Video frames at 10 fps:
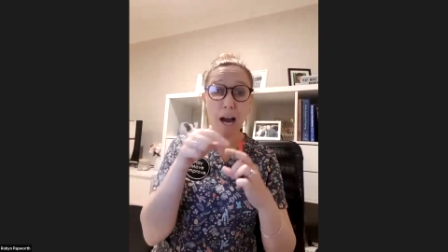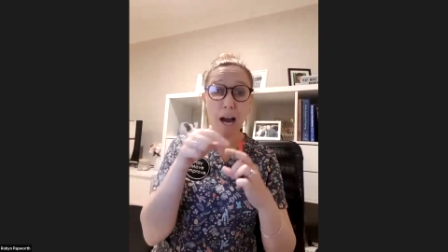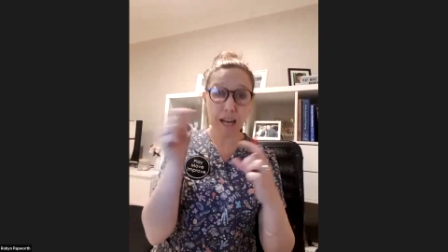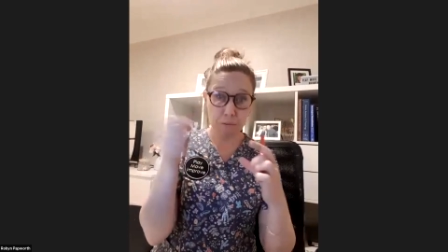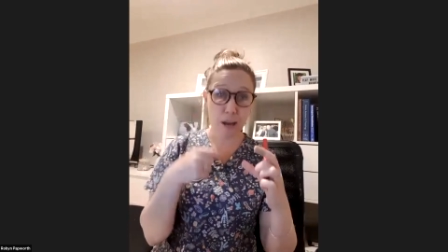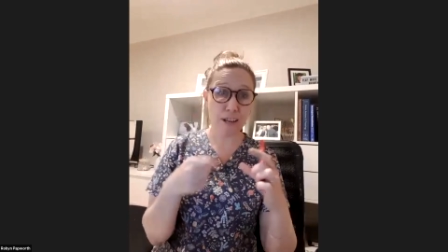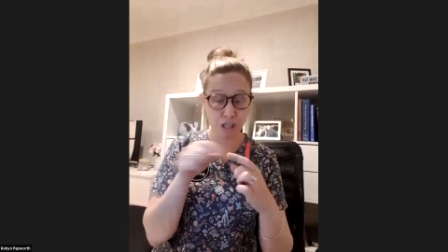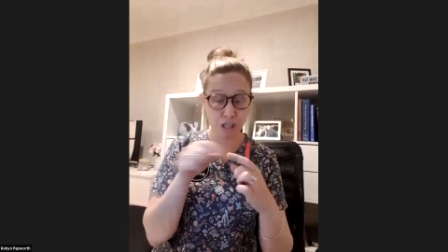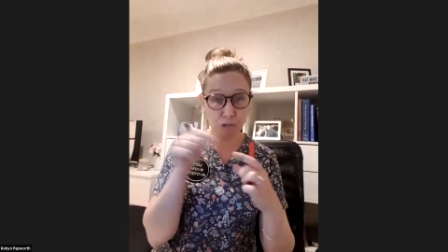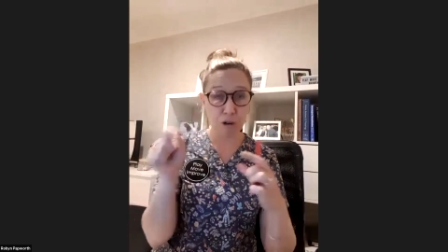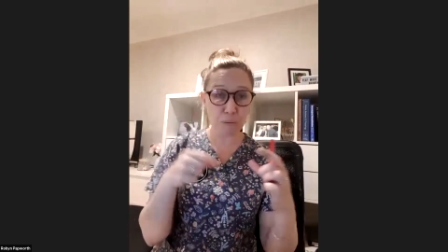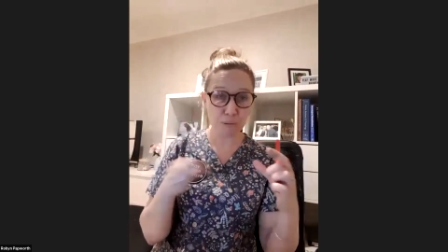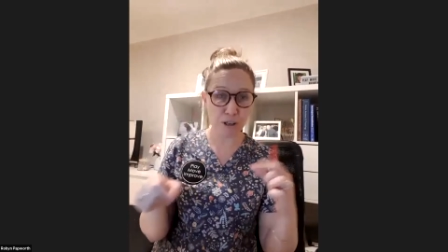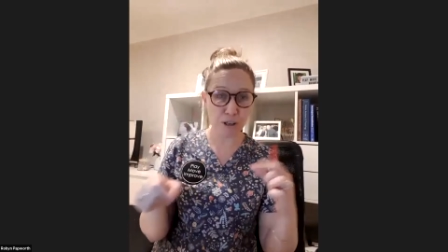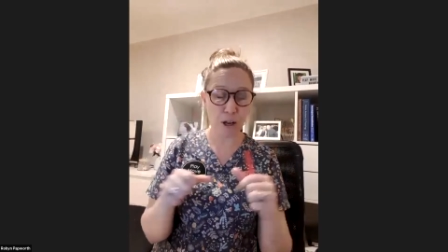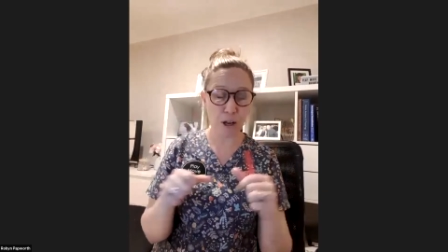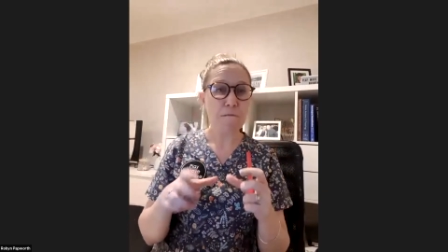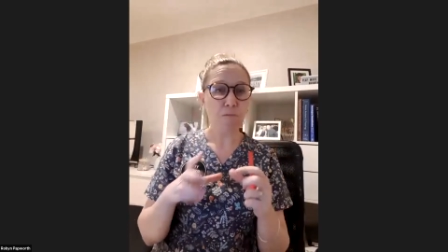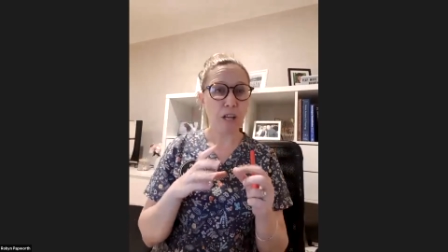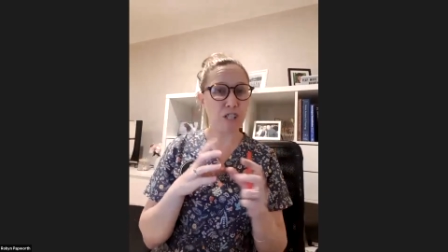mark makes, she scribbles on it,
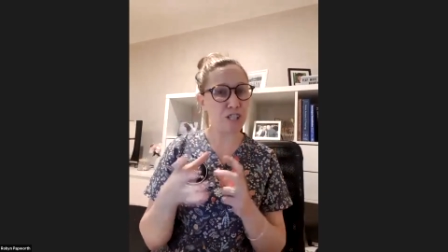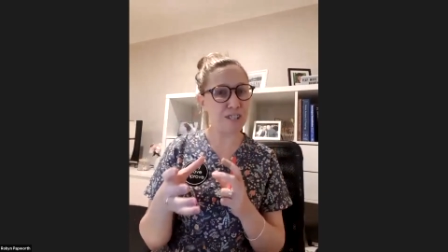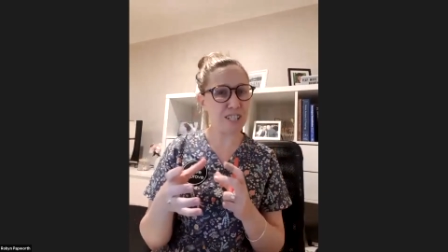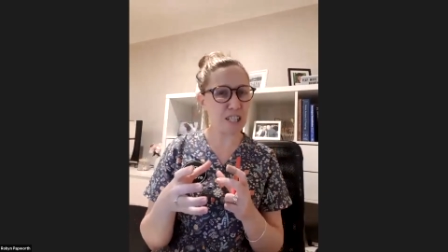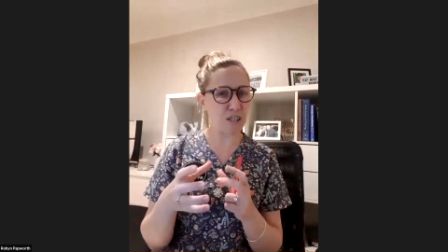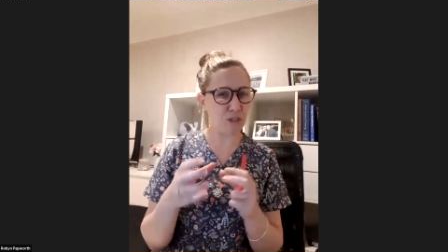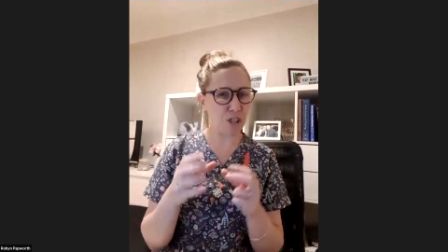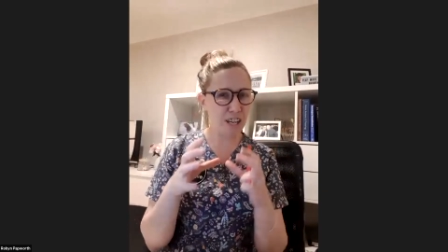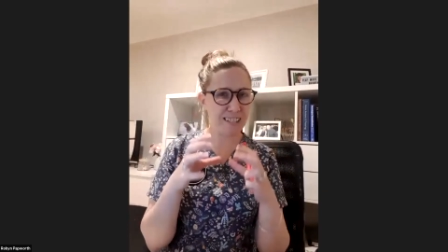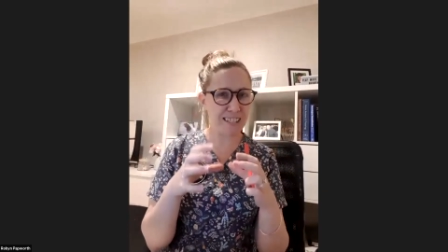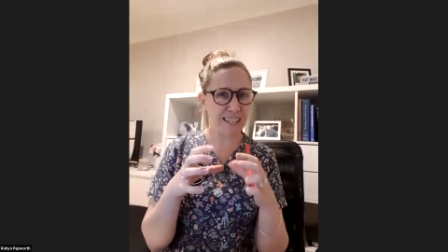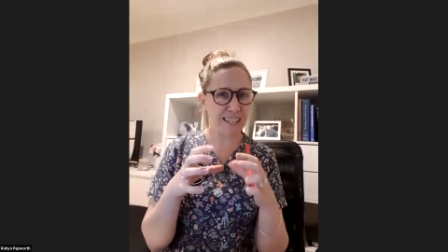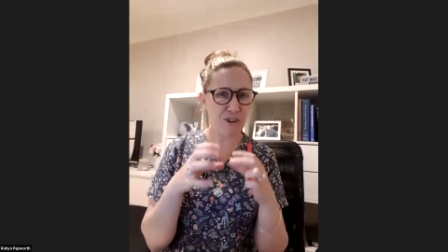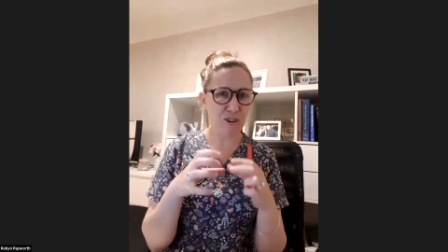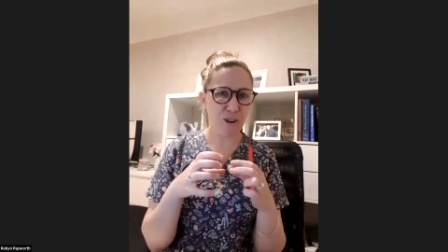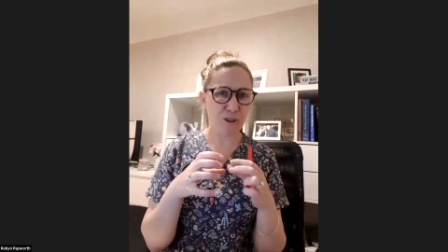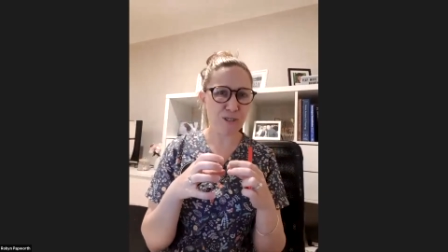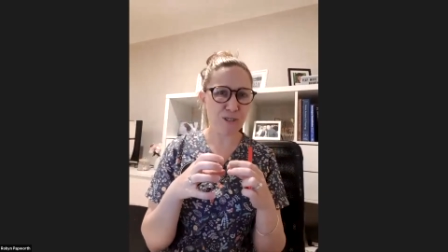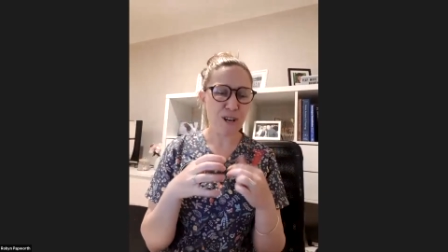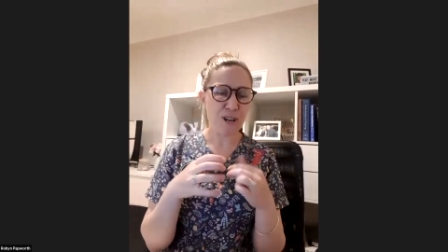and she's starting to realize that
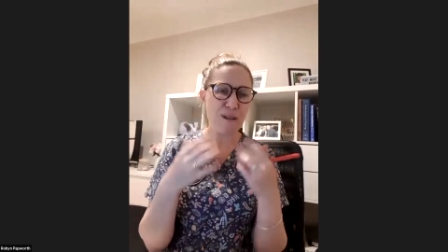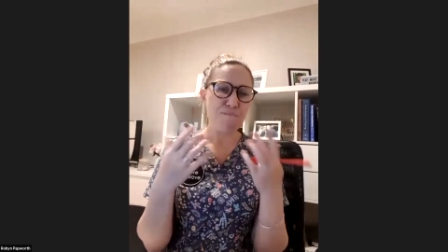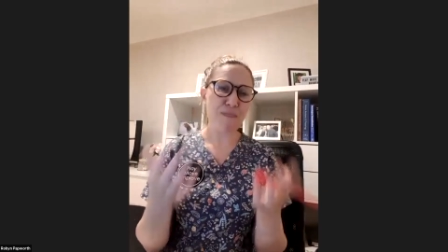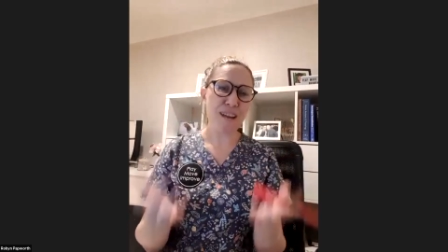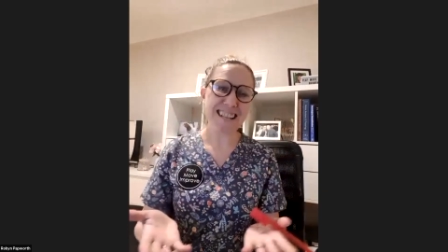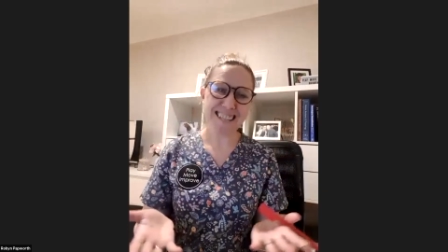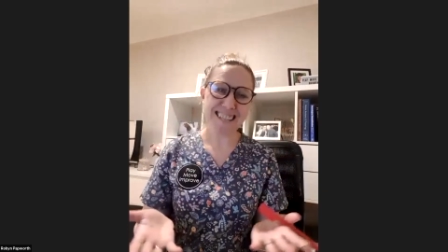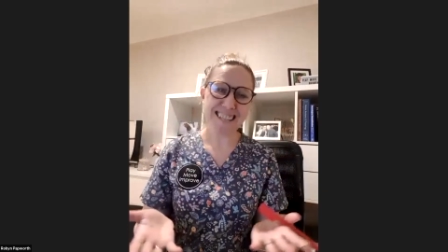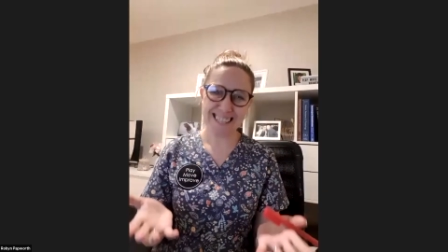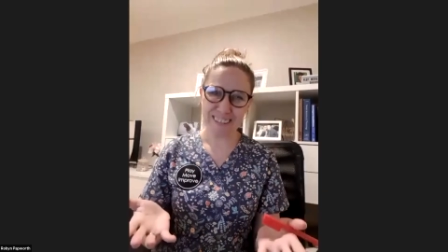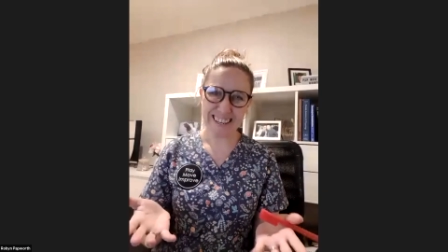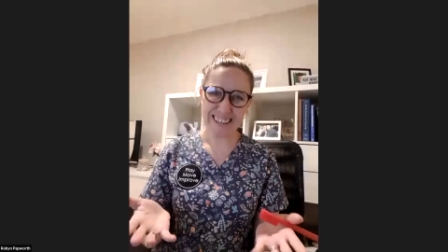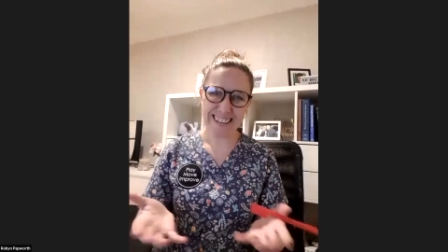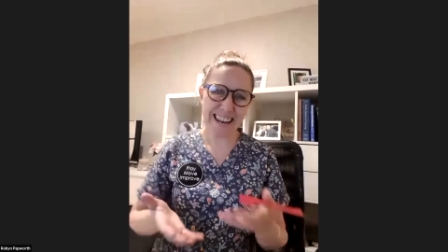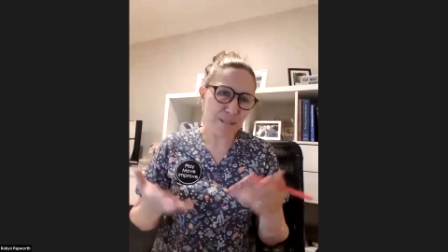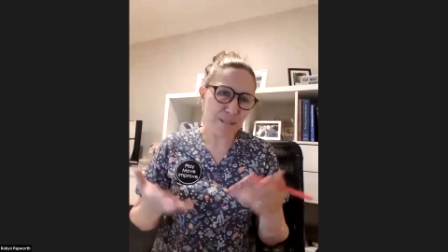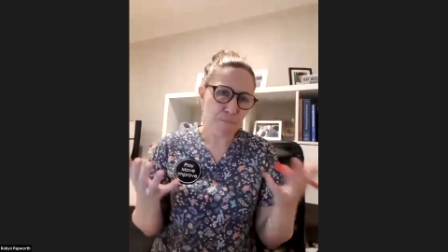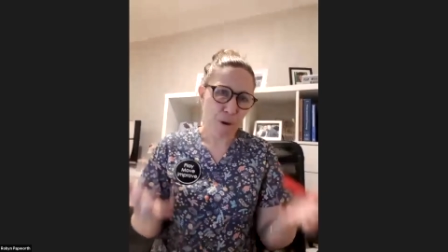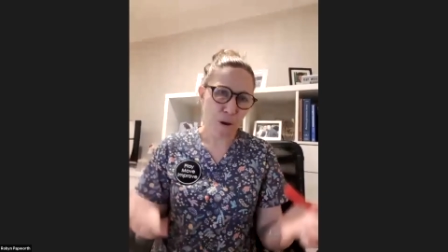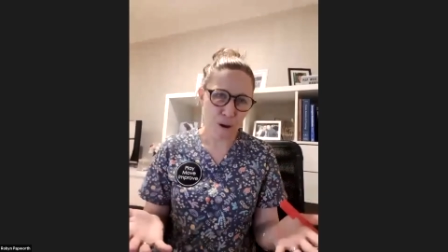note means something. It has a
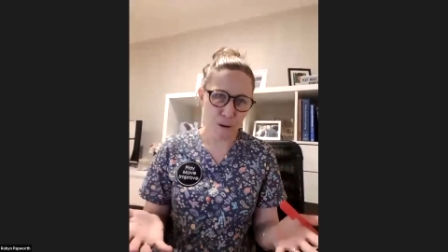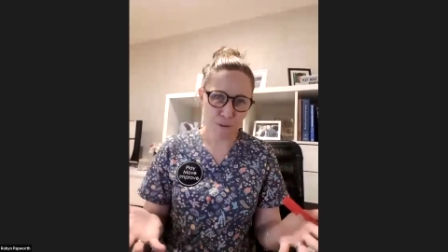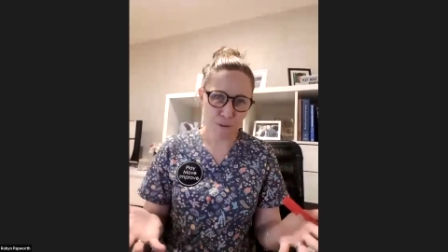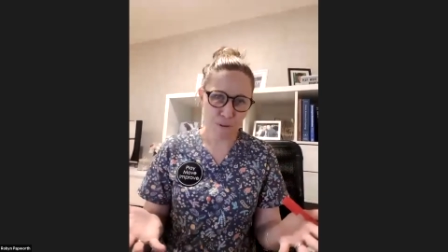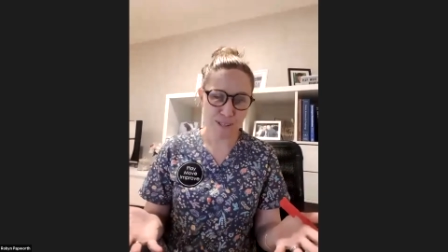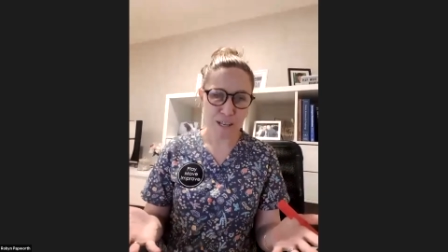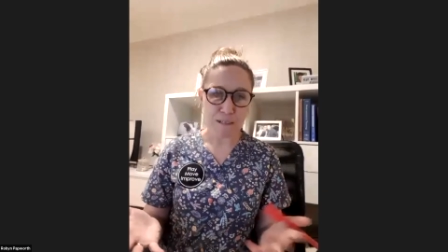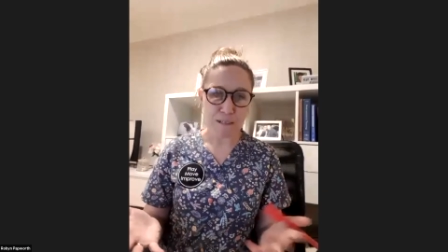purpose,